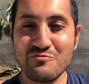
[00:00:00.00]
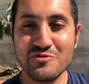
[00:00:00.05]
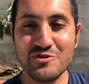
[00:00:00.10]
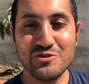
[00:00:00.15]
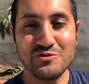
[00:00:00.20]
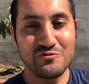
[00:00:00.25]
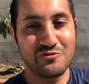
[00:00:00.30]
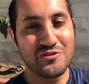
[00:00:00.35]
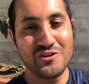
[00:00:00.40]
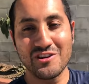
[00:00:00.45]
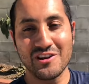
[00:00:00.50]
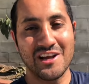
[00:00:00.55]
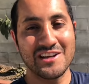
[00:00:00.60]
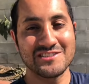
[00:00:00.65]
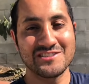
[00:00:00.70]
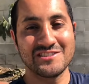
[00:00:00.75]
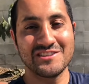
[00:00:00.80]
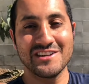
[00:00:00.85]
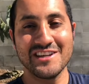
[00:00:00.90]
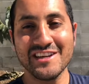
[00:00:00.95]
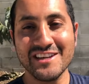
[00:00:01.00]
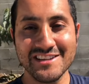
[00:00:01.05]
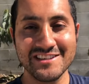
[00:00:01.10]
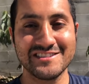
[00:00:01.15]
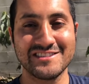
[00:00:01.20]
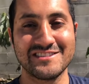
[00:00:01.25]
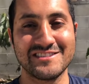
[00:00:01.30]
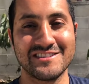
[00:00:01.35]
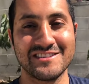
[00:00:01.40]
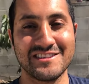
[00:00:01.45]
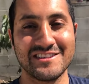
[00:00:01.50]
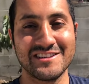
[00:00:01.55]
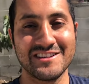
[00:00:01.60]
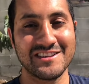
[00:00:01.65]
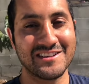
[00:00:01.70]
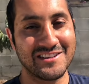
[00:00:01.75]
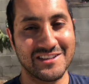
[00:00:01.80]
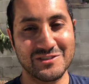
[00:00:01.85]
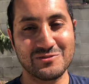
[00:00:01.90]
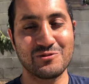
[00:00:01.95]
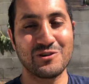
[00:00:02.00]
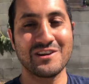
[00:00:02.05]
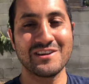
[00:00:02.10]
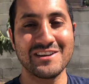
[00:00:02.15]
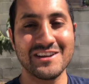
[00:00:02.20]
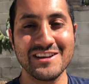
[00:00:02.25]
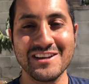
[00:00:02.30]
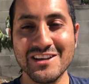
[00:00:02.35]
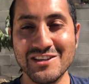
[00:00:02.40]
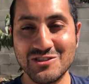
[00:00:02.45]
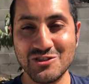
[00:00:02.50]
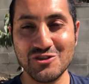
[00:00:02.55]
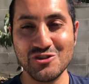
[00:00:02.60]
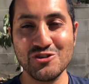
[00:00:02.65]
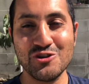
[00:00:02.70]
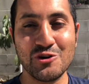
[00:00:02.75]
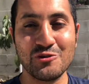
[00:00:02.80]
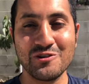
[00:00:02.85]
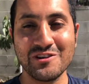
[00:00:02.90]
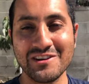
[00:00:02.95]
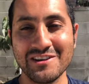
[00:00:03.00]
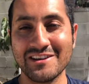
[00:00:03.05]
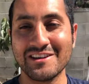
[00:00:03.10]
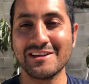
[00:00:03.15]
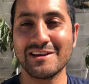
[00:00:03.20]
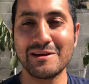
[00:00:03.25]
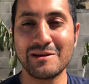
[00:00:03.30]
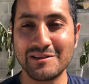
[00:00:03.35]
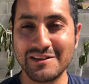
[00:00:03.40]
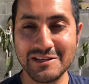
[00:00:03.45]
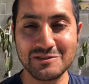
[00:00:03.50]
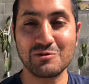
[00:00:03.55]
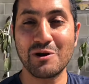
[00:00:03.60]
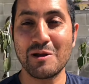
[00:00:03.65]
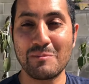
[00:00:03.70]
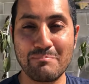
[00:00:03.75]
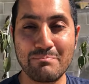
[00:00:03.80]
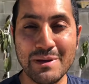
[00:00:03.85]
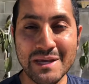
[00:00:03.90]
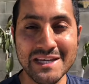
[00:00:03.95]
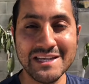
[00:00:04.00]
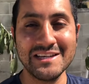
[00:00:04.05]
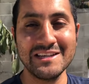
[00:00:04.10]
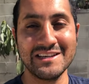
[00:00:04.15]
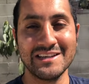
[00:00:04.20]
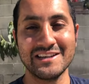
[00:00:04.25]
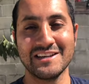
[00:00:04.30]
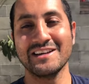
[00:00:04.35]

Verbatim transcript: that fertilizer is, that's right, it's urine. That's right, pee.